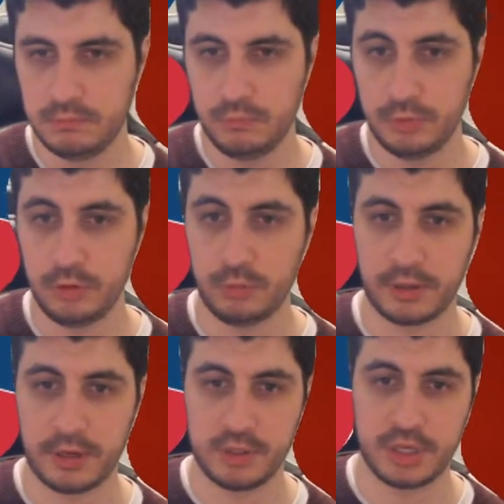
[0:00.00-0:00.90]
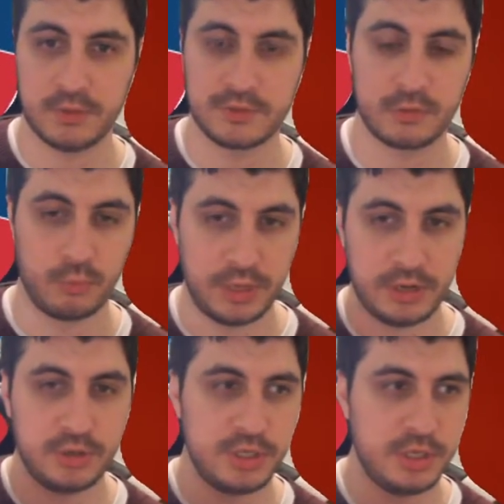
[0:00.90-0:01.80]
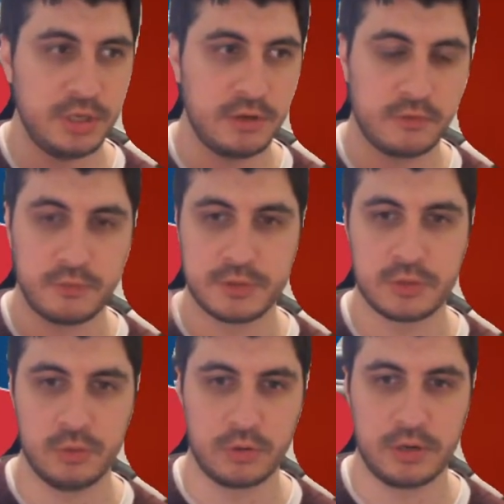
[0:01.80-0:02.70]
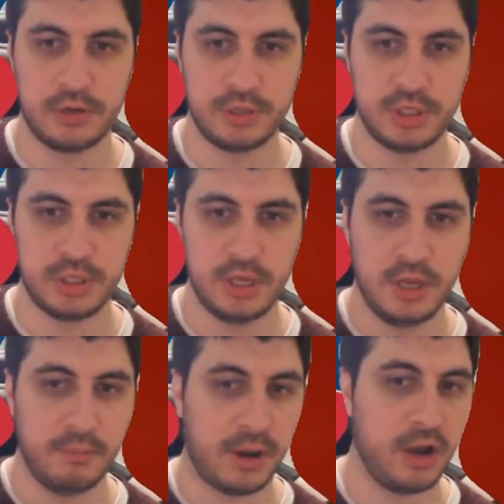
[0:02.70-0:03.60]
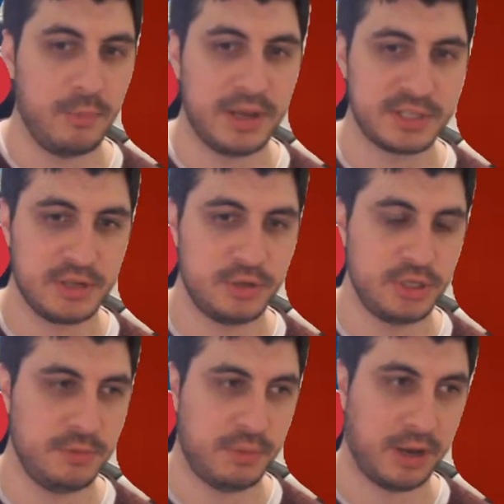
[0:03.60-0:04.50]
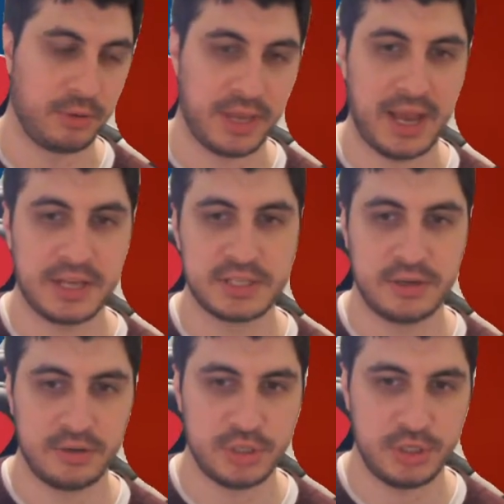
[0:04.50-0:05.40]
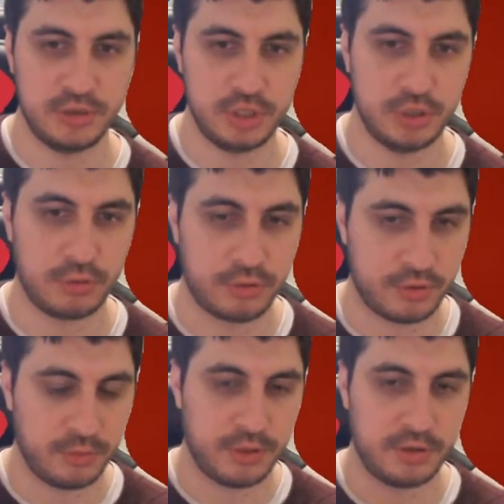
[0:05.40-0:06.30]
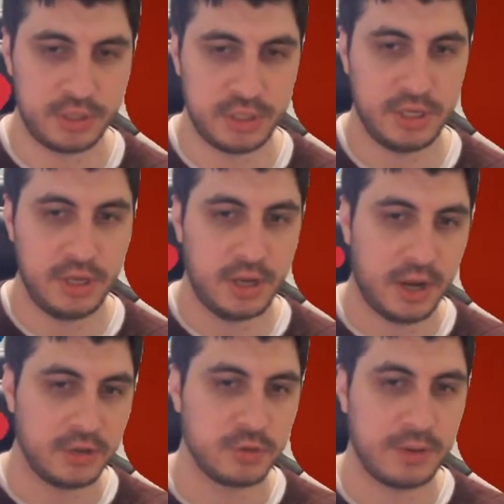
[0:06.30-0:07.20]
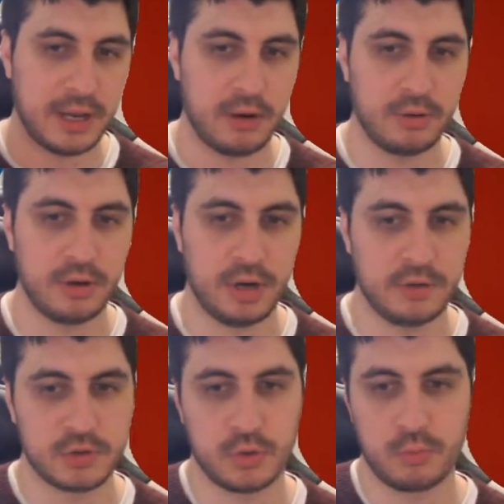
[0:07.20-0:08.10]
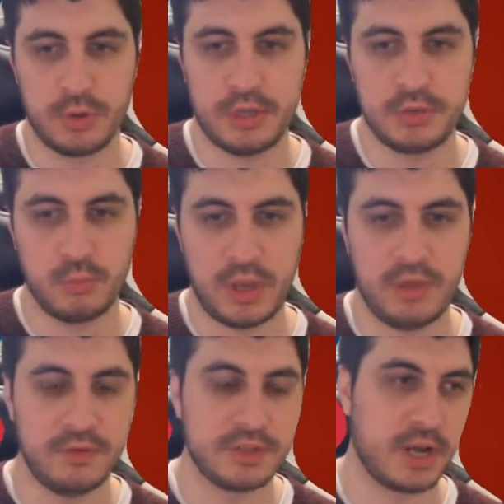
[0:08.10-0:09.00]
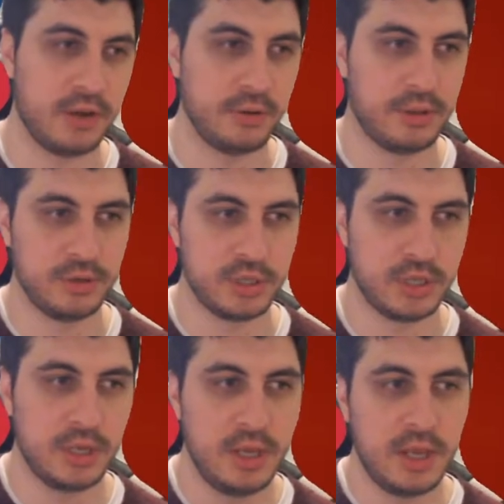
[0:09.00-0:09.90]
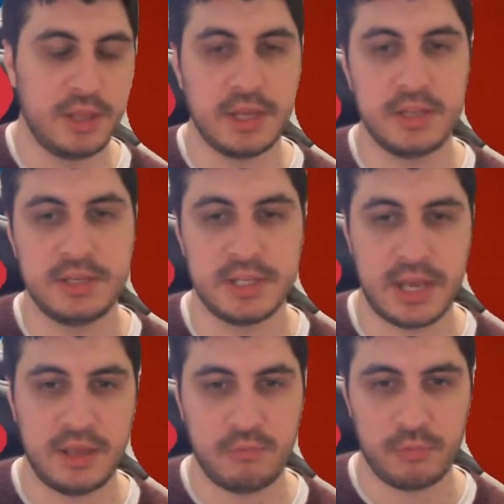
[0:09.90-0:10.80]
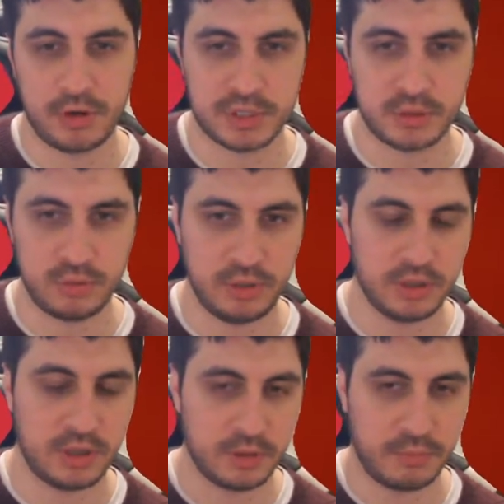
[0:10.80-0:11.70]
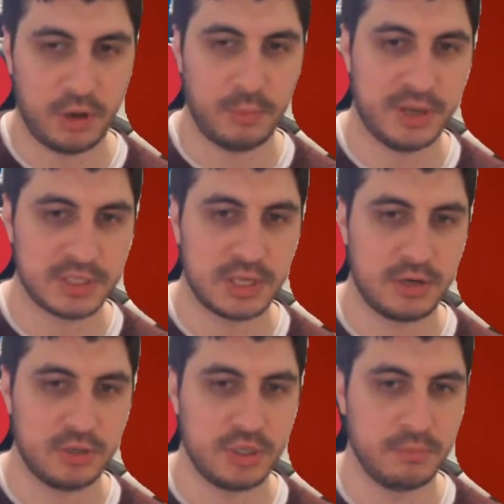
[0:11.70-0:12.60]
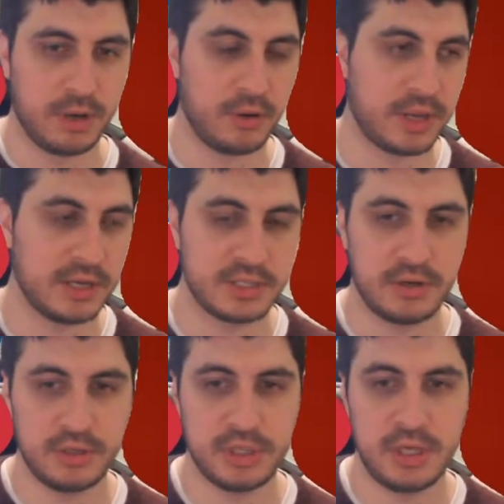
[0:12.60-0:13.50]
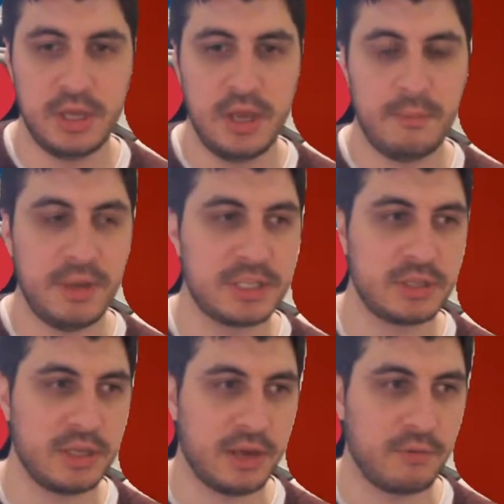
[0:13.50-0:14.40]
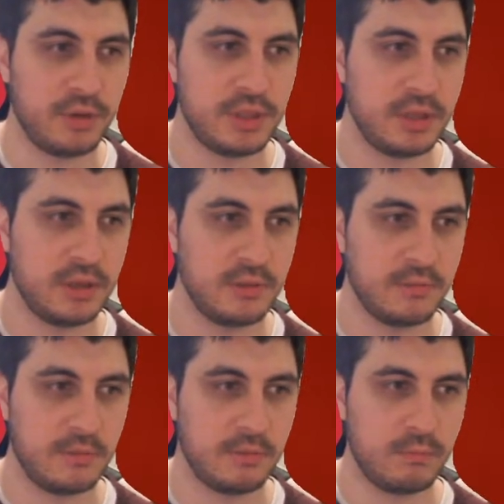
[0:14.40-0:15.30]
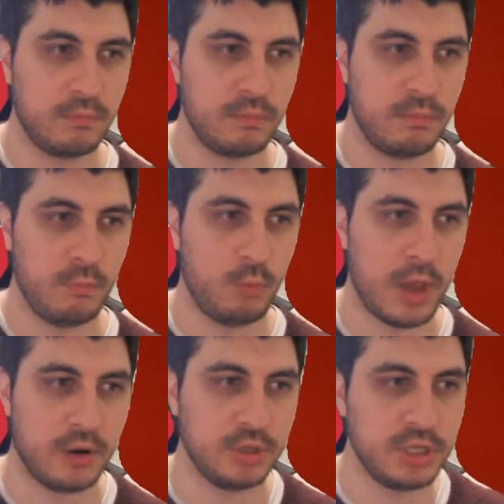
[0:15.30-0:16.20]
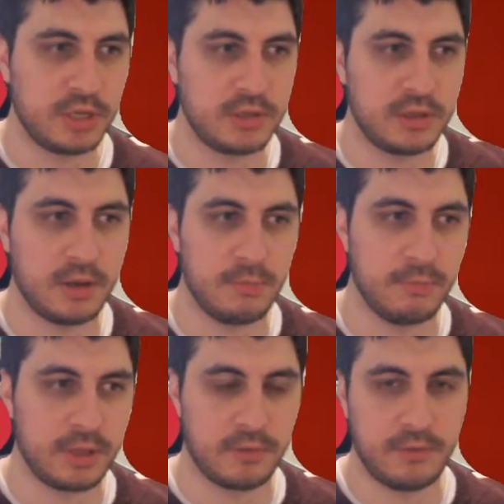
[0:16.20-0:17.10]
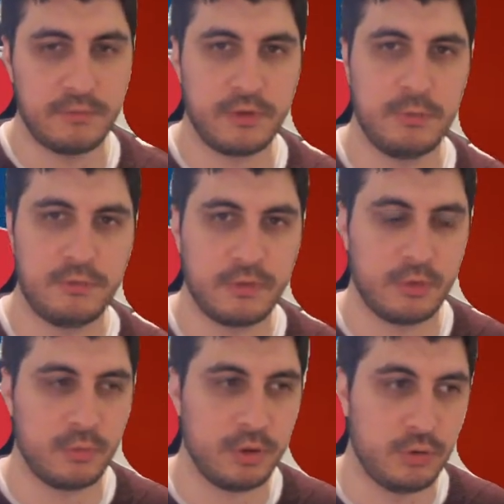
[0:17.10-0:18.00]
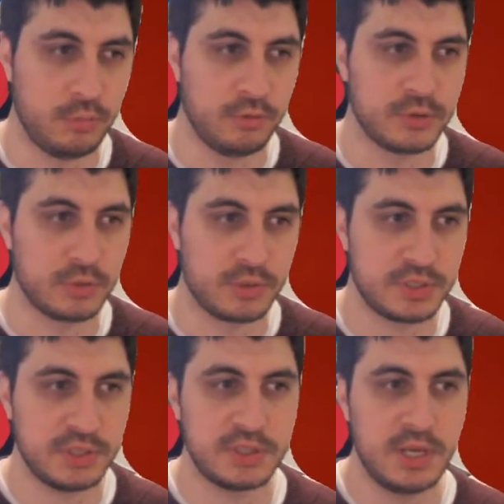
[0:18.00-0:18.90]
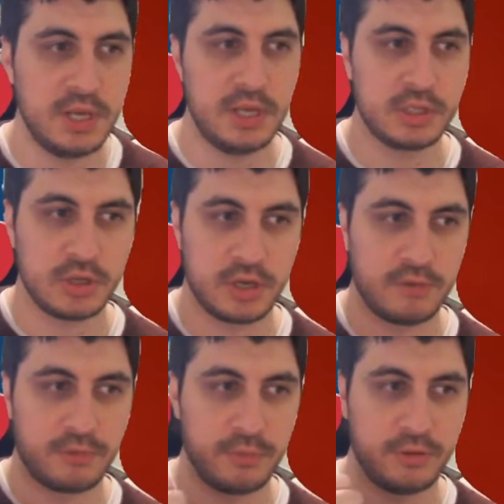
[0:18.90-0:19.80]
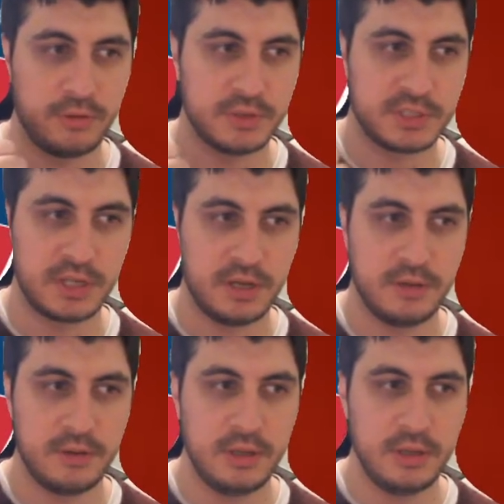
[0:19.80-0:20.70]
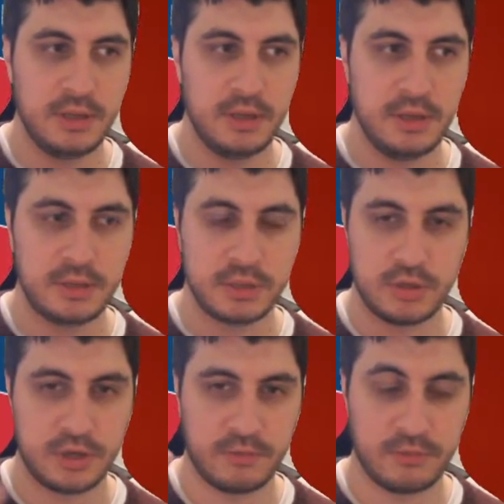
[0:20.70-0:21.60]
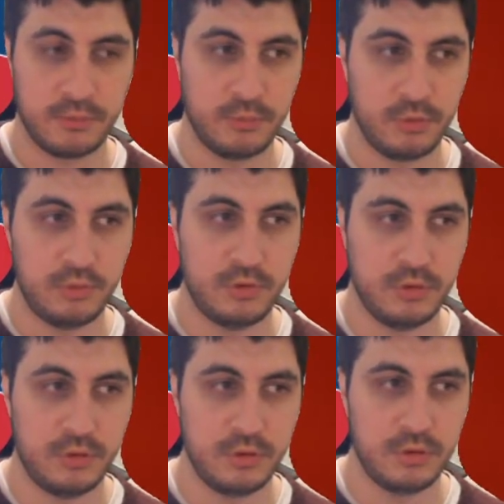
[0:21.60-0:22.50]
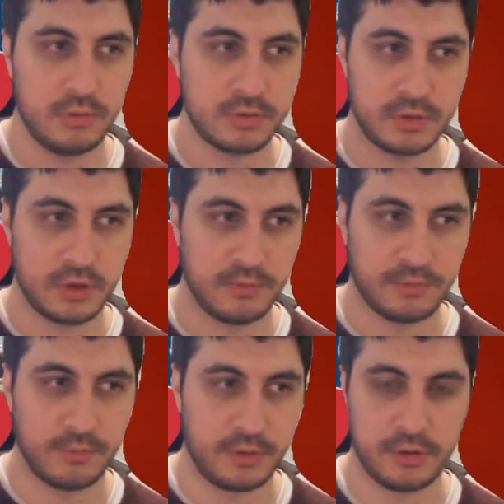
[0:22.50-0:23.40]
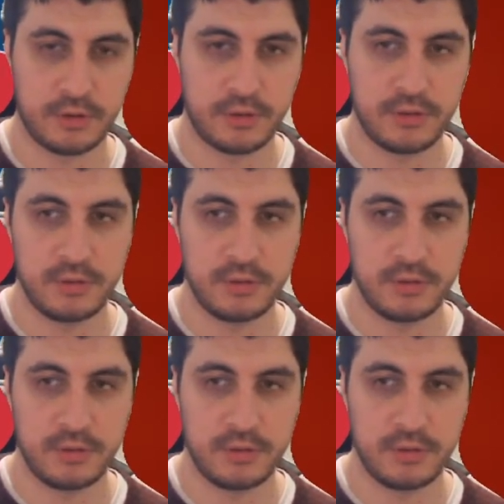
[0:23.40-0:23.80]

Renewable energy comes from wind energy, from solar energy, biomass energy, biogas energy, geothermal energy, hydropower, and offshore wind, wave, and tidal energy. At the end of the day, if we're excluding like the biomass energy and biogas energy, basically everything energy can come from for renewable sources is going to come from either the sun, it's going to come from the moon, or it's going to come from the earth.